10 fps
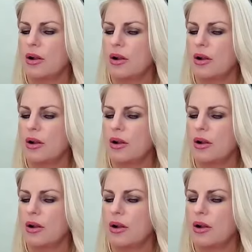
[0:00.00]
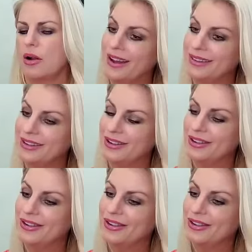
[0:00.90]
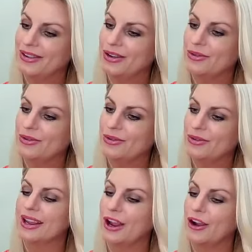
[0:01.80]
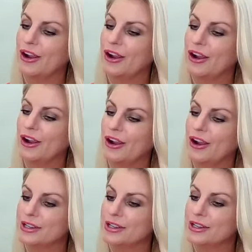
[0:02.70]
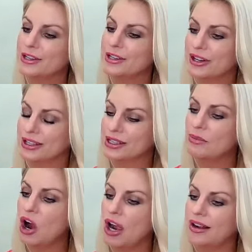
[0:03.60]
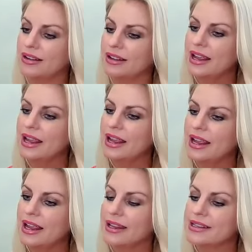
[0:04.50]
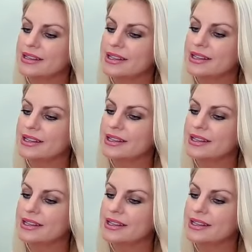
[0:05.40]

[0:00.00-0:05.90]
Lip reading: But what you've done, which is incredibly strategic and smart, is